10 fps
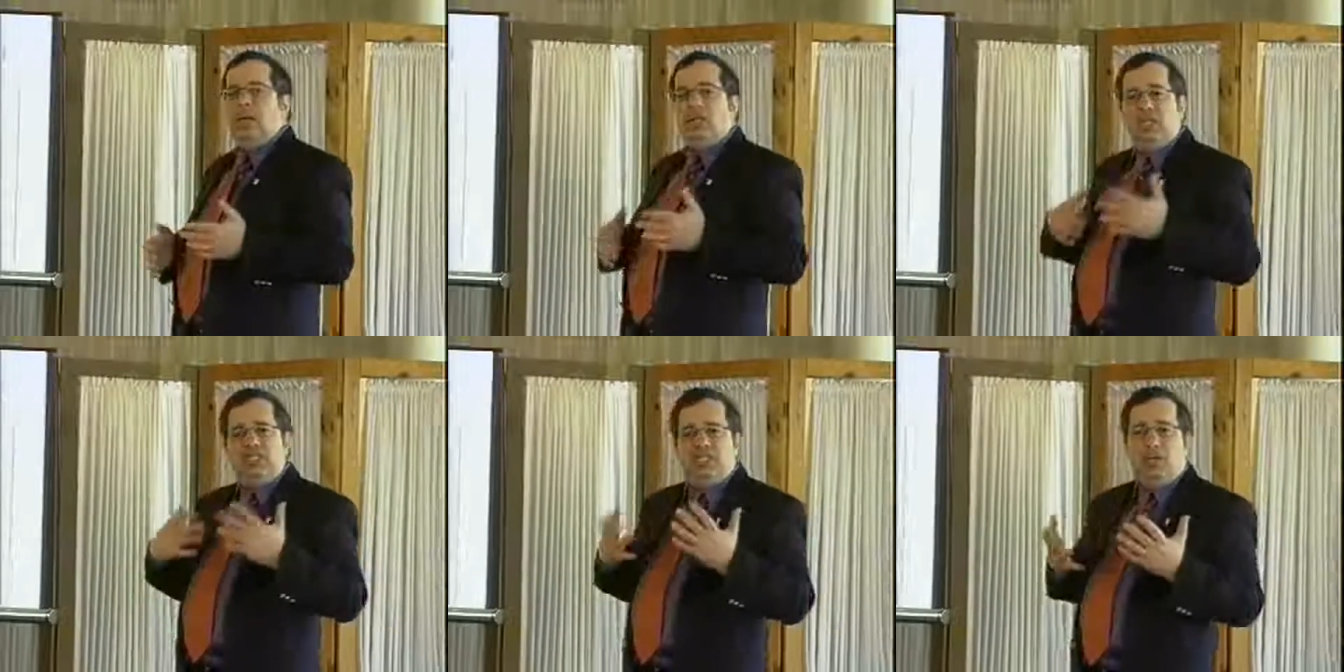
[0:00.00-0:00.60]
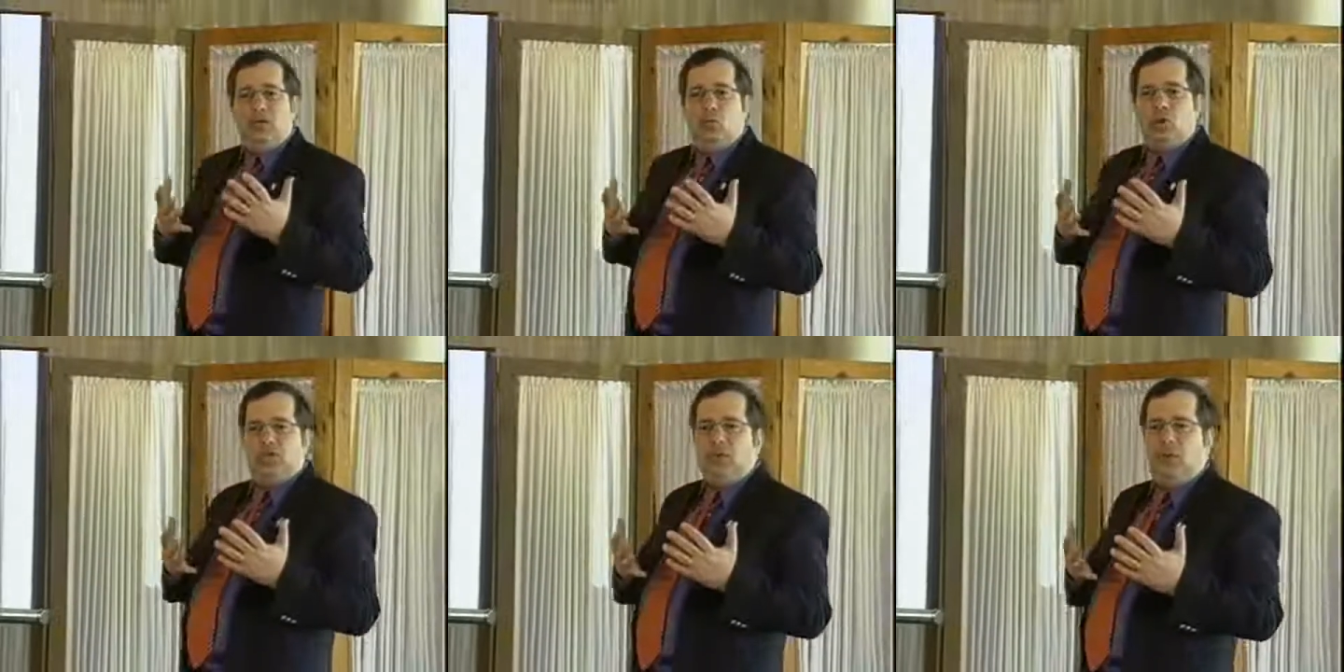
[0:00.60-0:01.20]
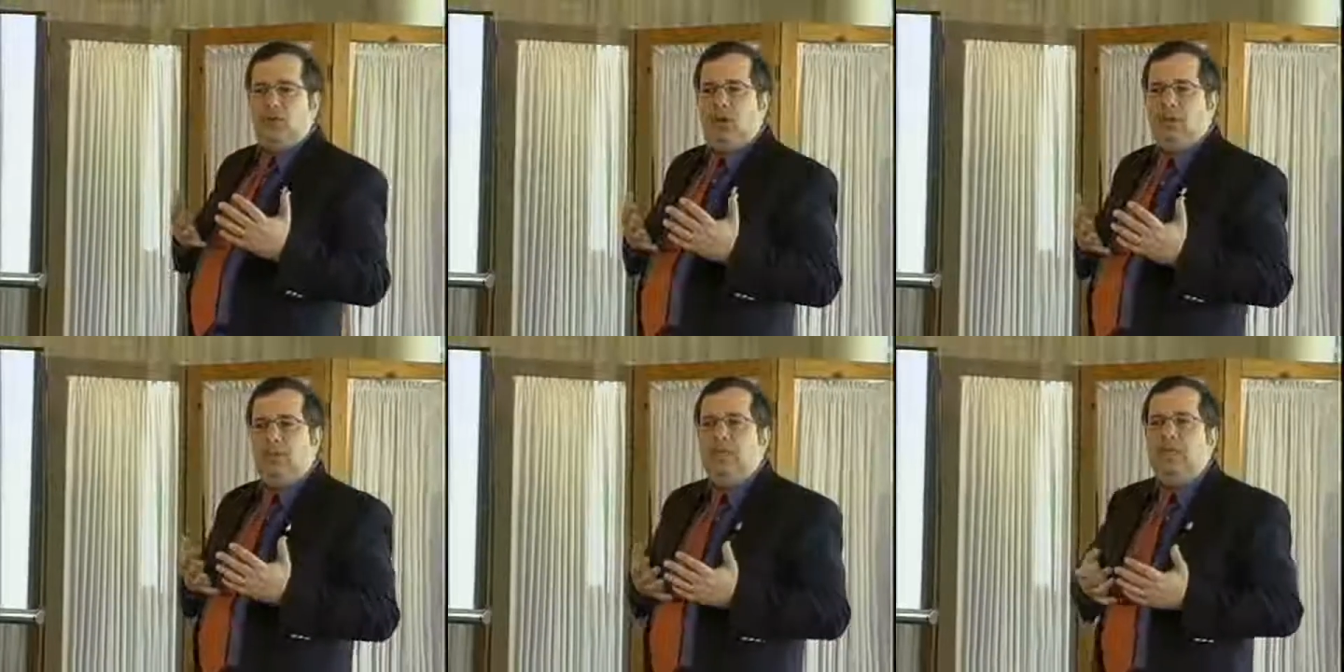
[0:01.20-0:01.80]
A list title works very
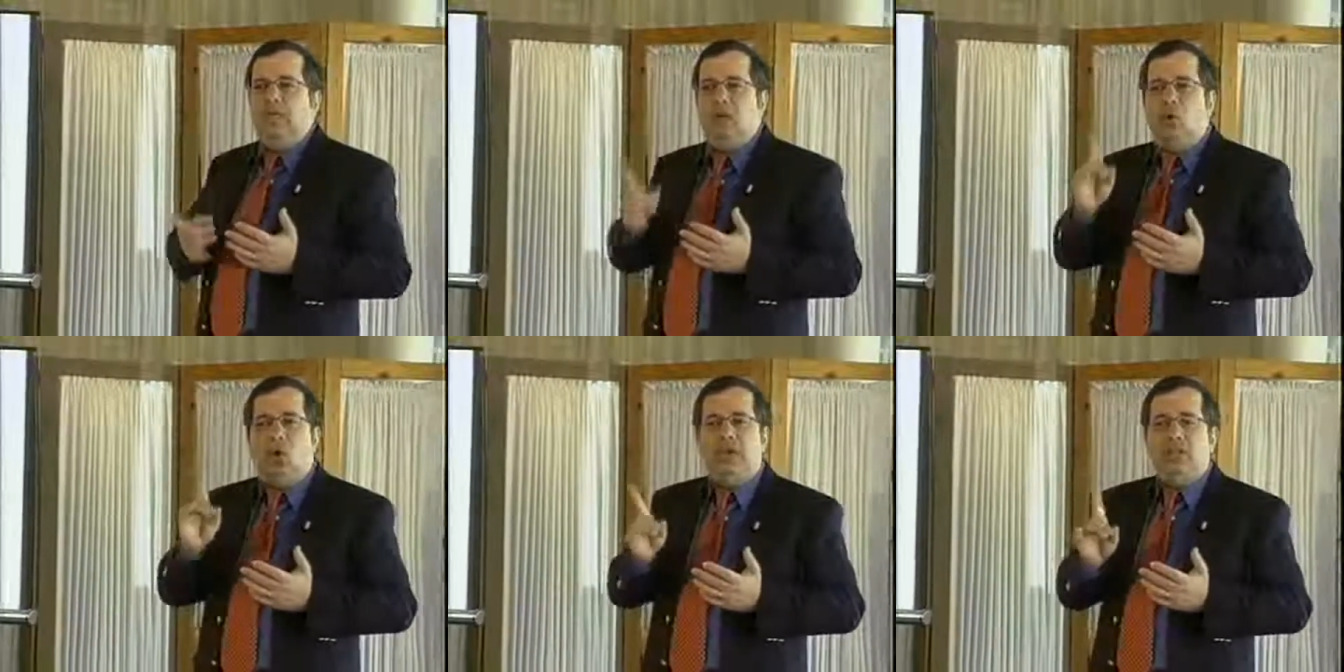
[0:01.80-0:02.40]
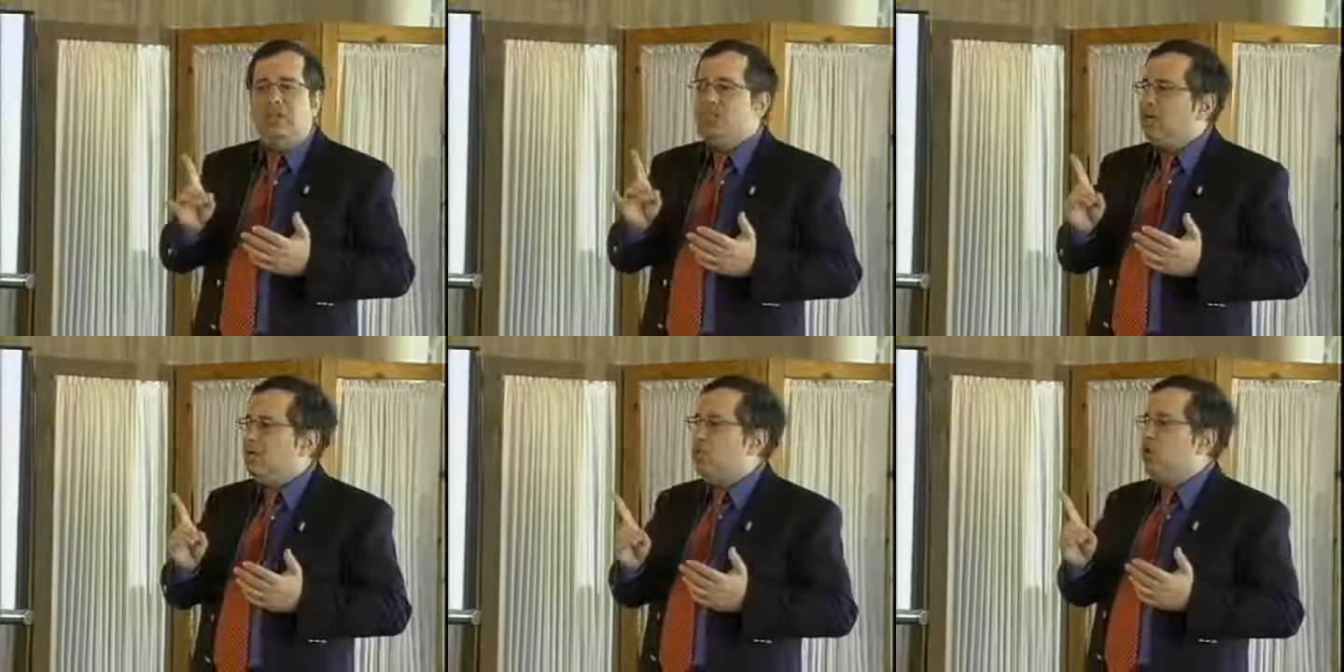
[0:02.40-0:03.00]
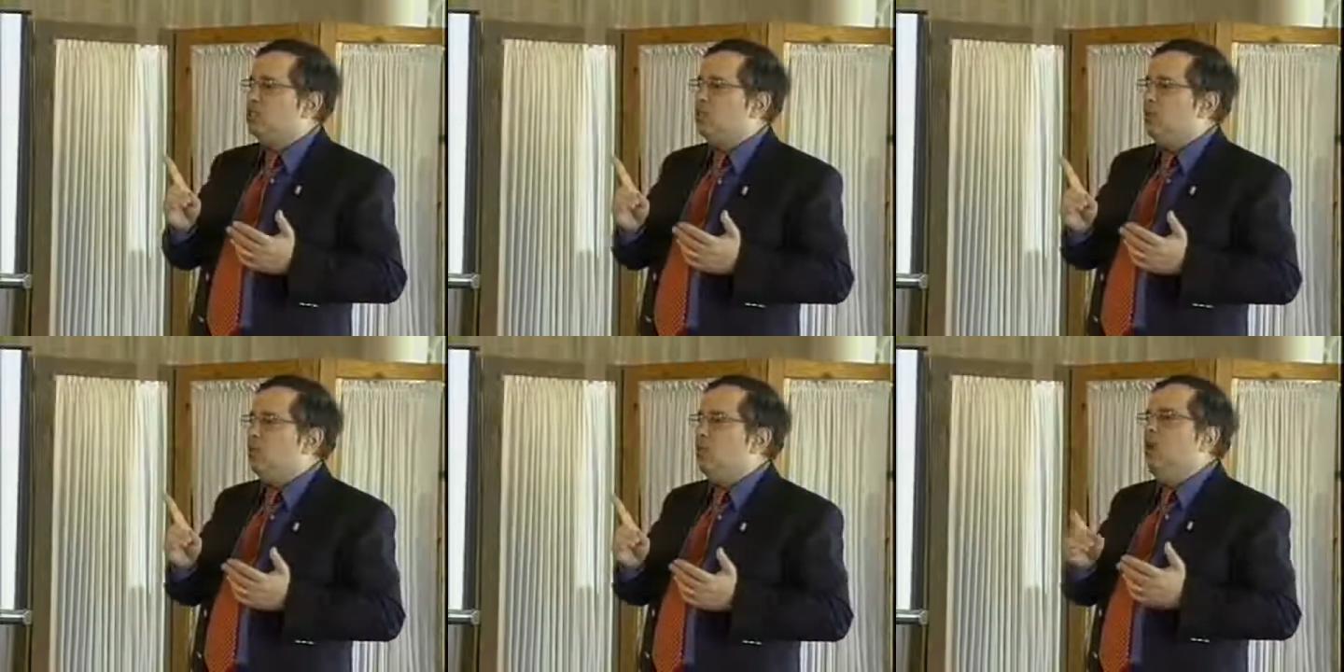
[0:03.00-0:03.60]
well. You know why a list title works
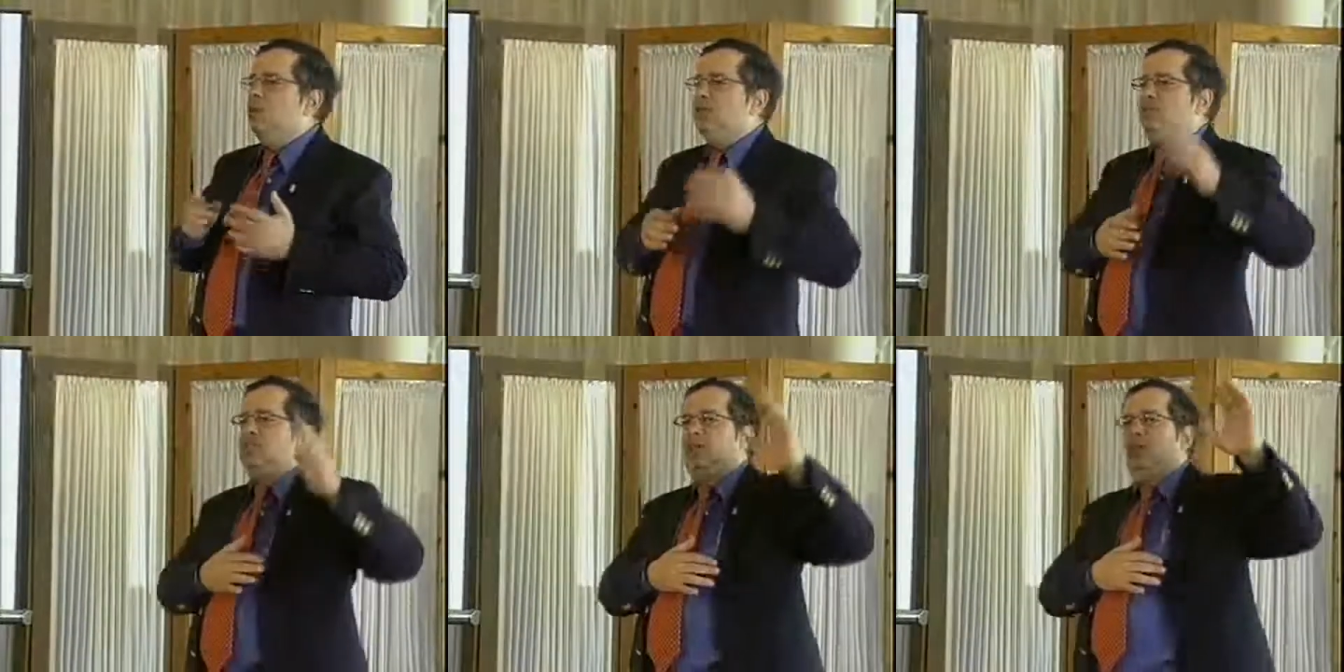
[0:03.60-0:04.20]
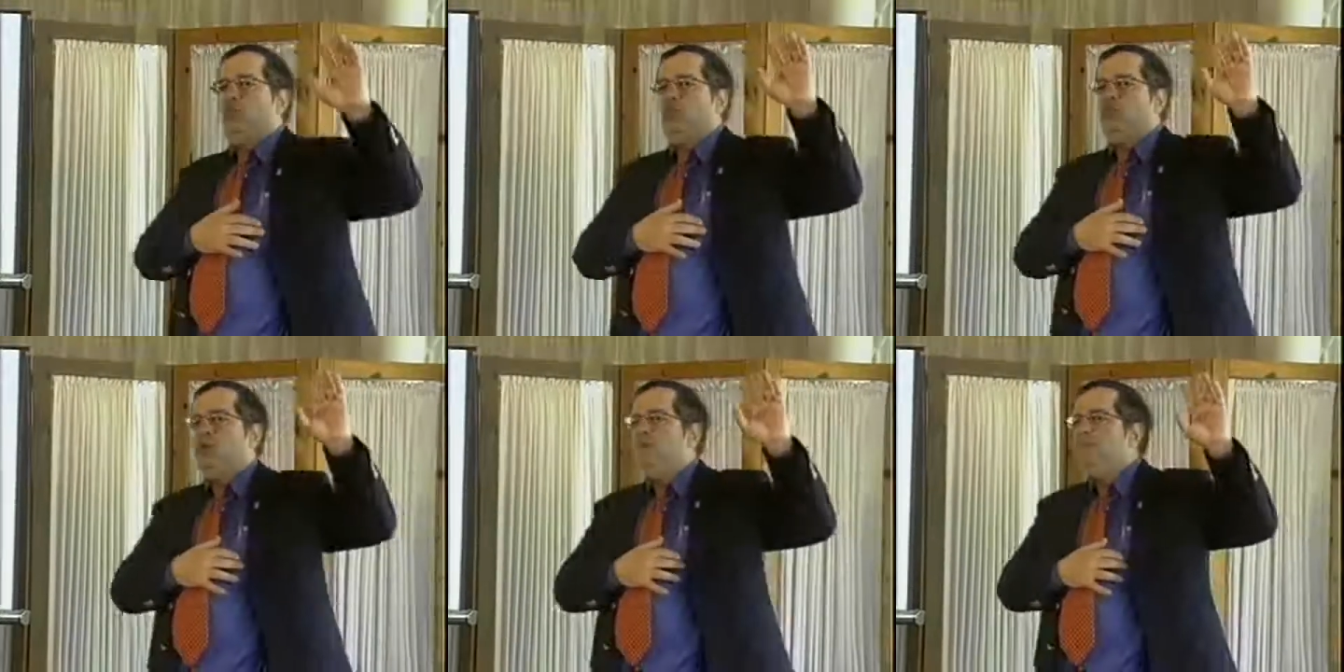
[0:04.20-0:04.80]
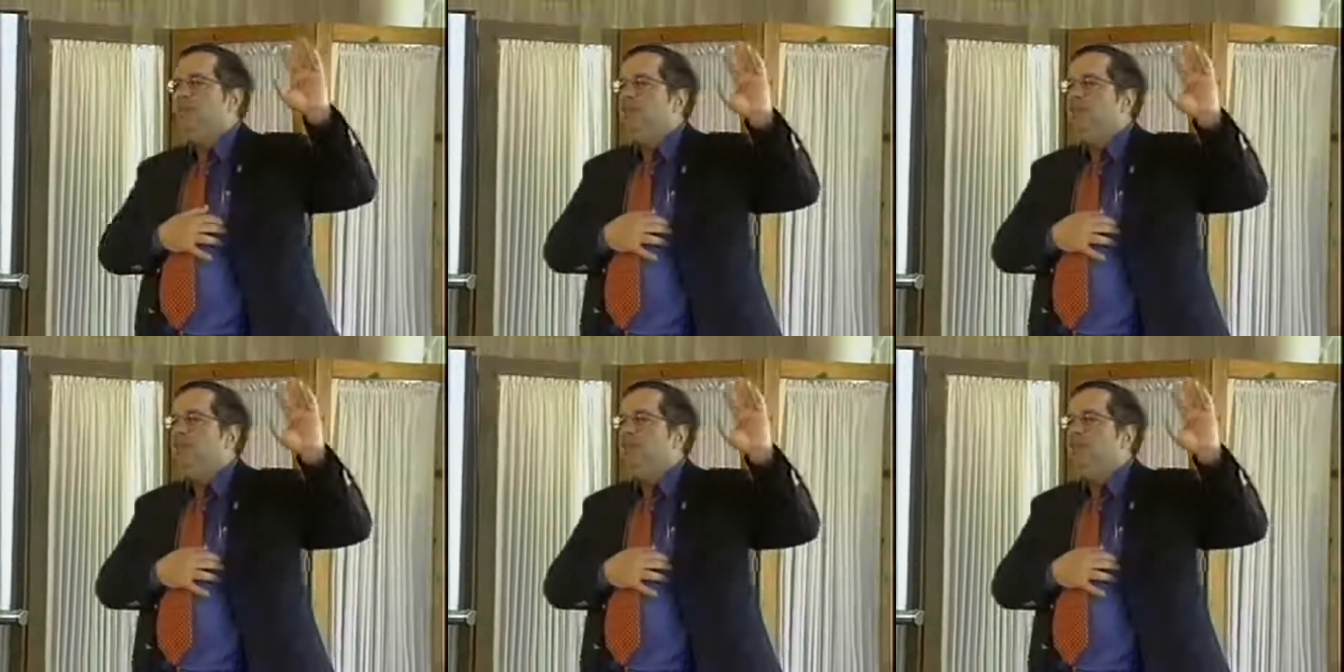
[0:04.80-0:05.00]
well? Why do you think a list title works well?